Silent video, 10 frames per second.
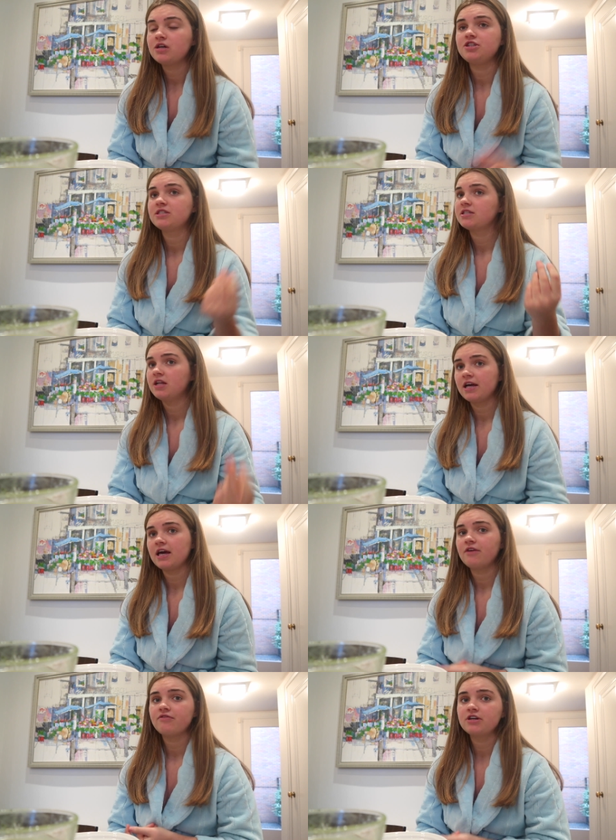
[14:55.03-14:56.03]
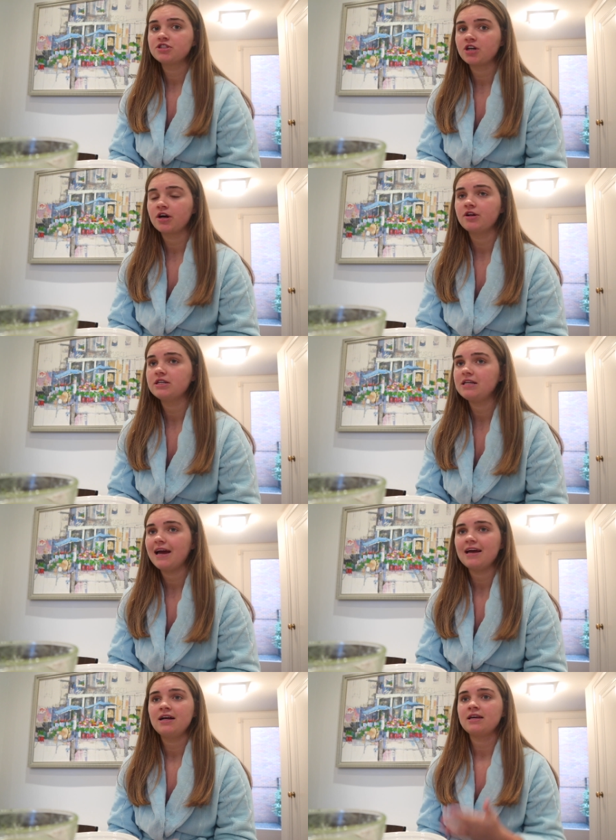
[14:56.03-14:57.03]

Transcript: just to like get a fresh start on the day,